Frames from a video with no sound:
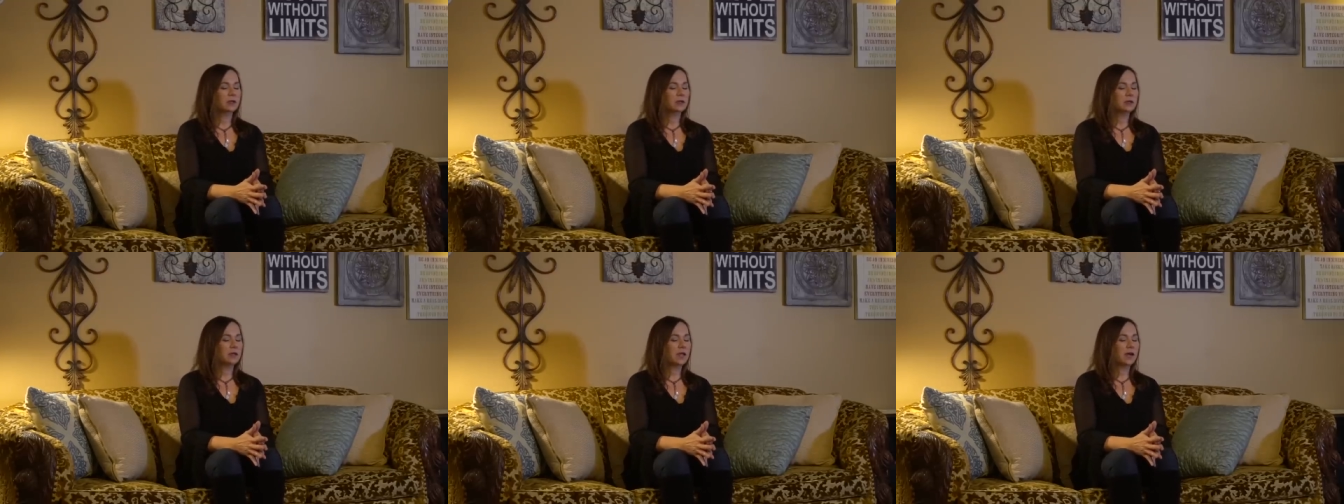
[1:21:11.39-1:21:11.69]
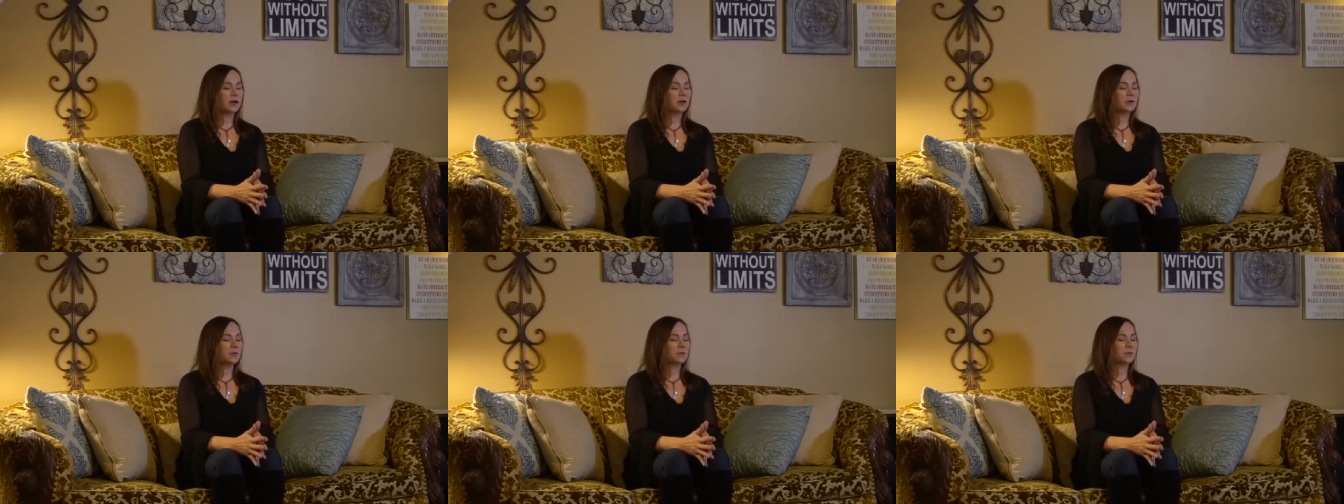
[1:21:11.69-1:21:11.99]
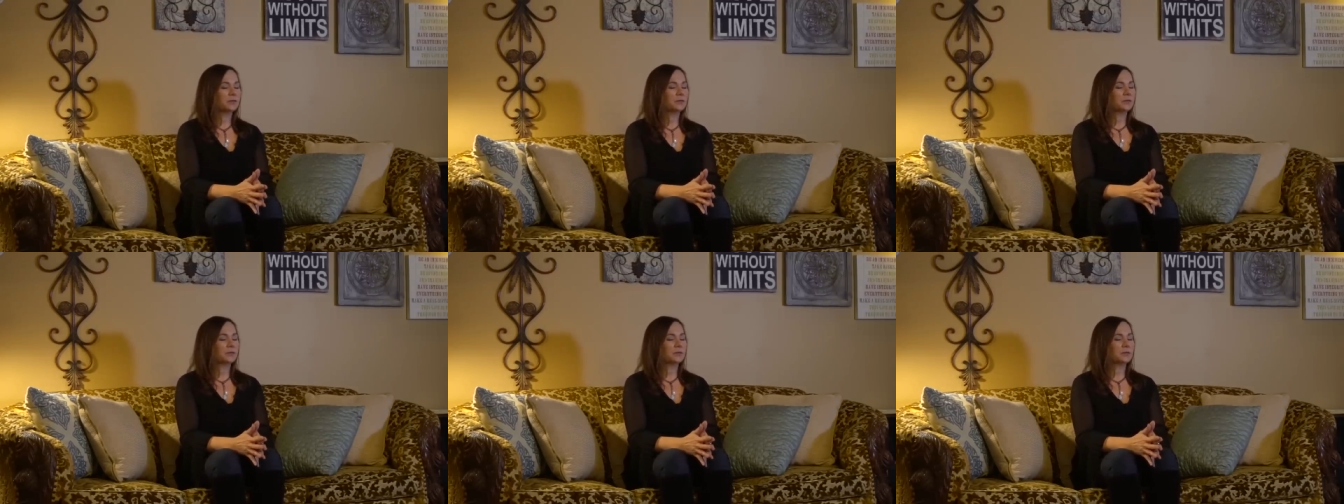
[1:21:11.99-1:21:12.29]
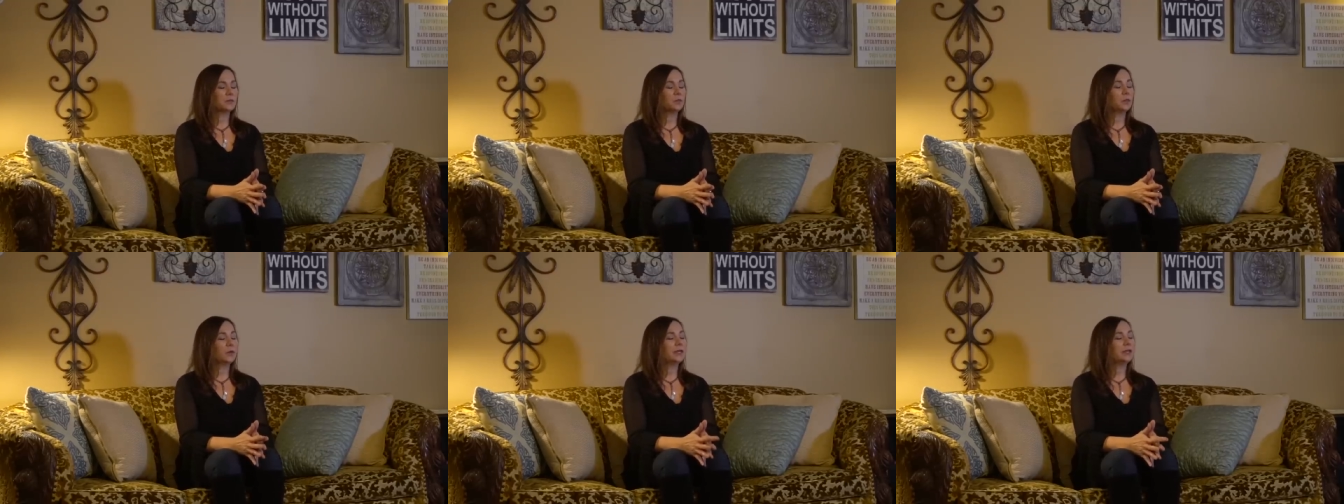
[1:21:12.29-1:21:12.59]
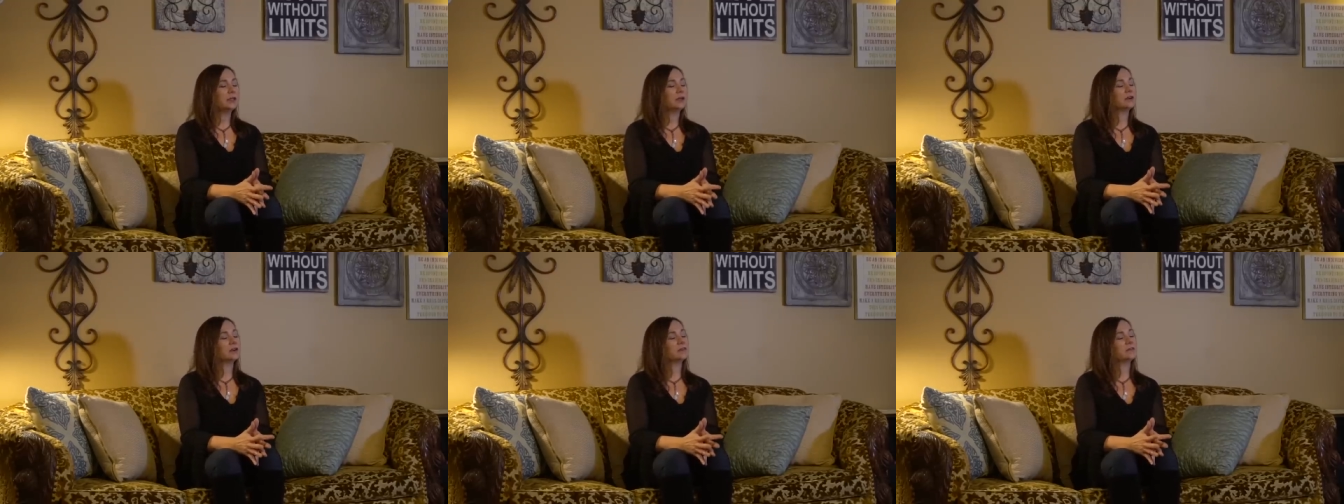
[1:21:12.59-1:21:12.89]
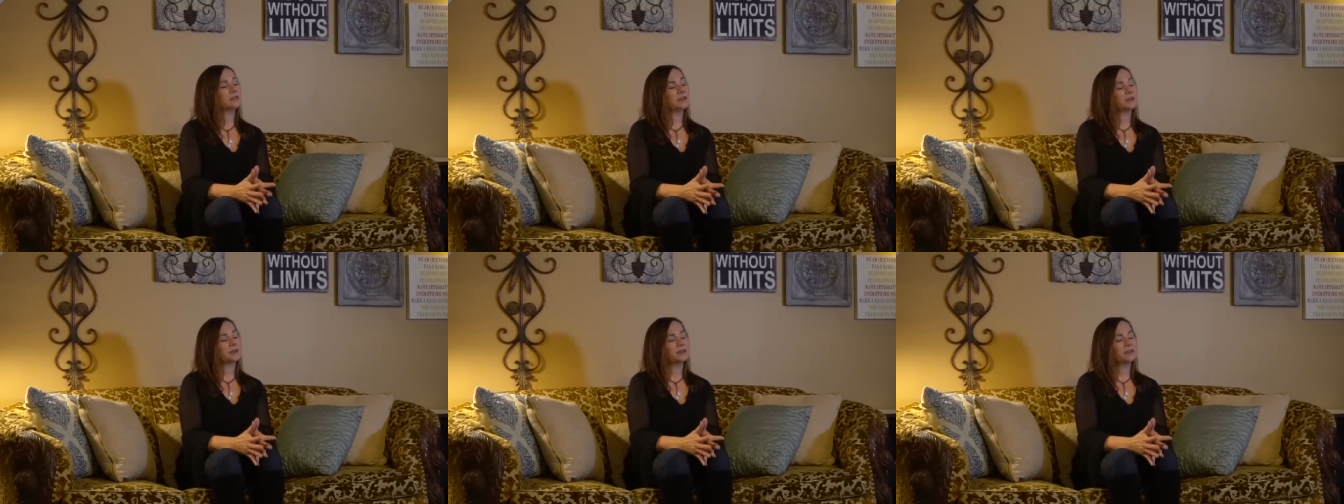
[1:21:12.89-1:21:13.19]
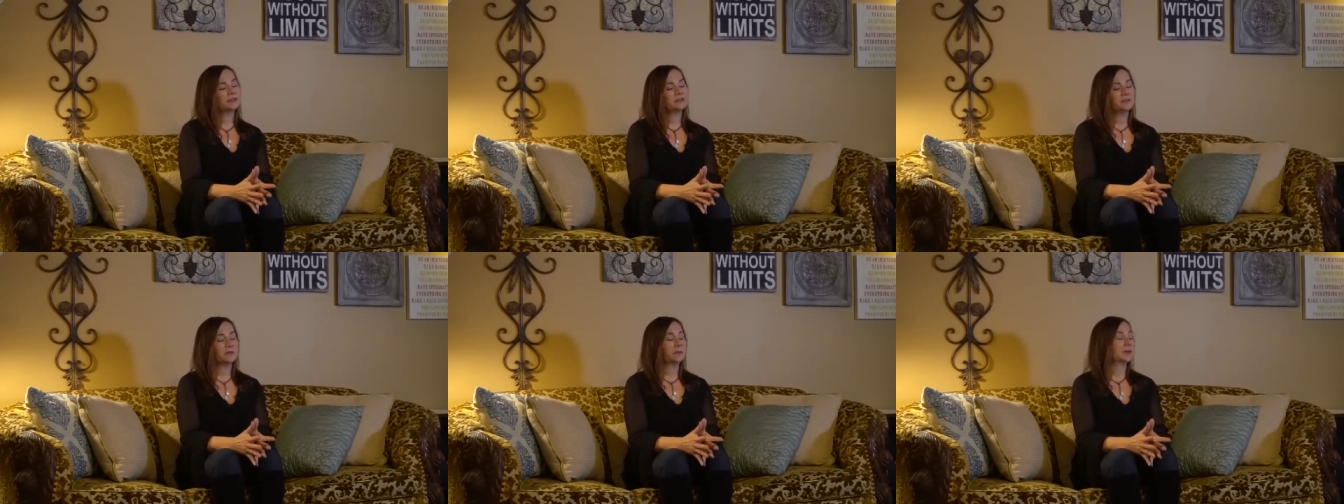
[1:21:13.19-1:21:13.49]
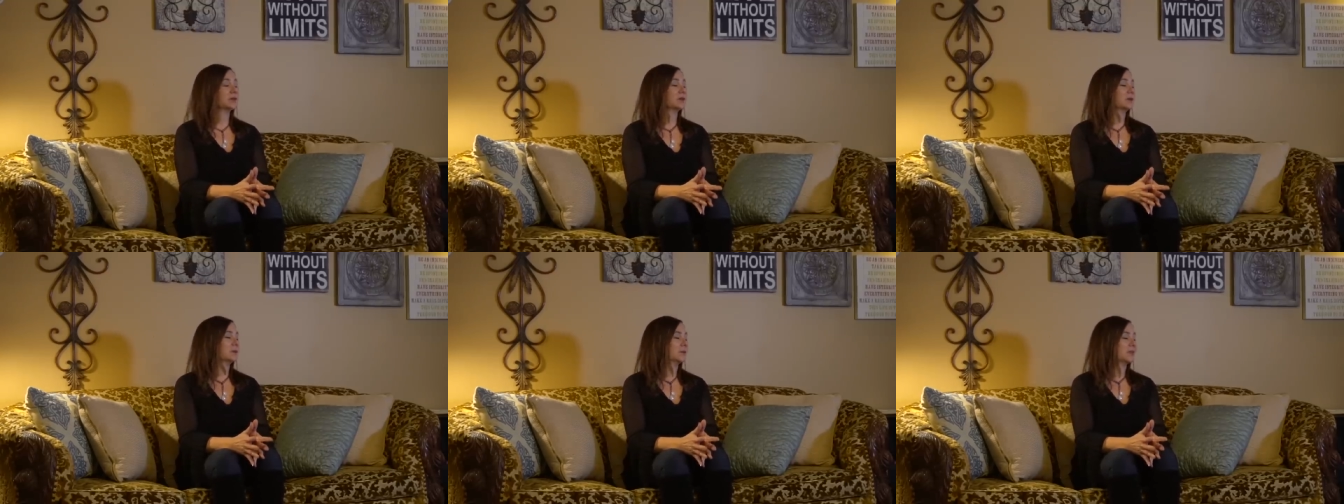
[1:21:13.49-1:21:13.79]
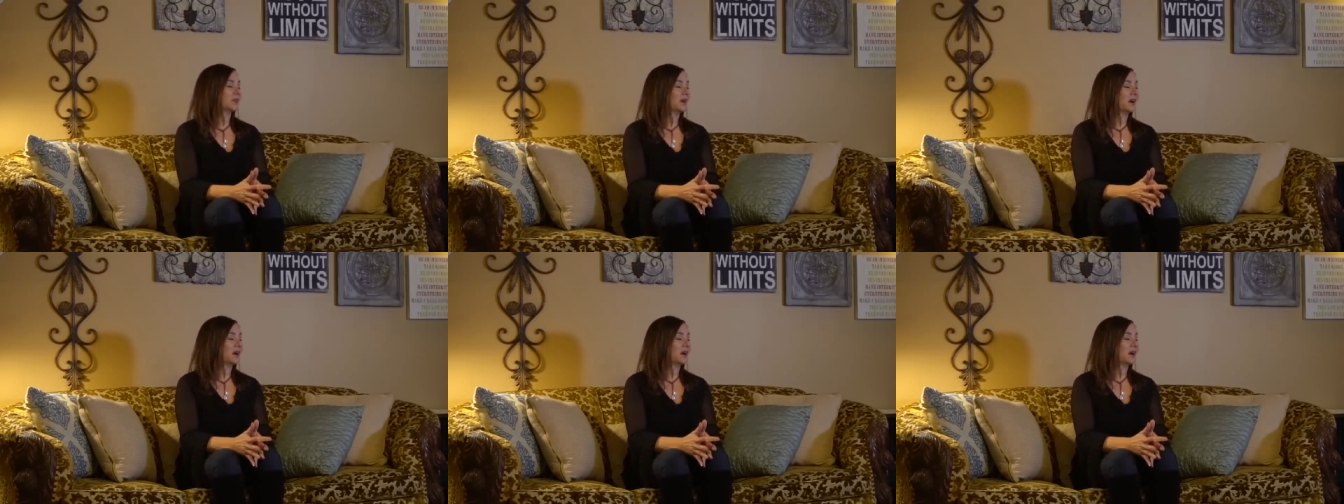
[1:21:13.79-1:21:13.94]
Now, we are very familiar with